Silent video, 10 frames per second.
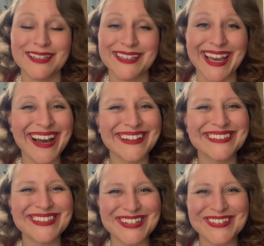Yeah,
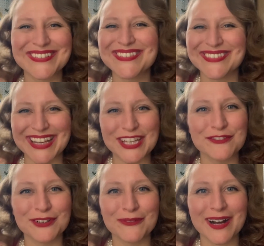so thank you
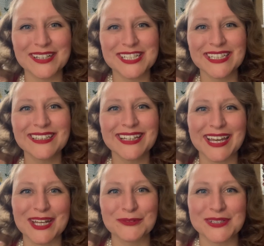for watching,
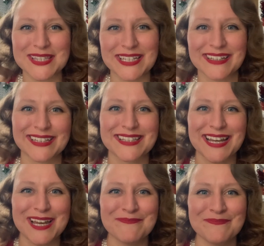and we'll see you next
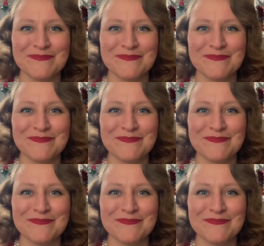time.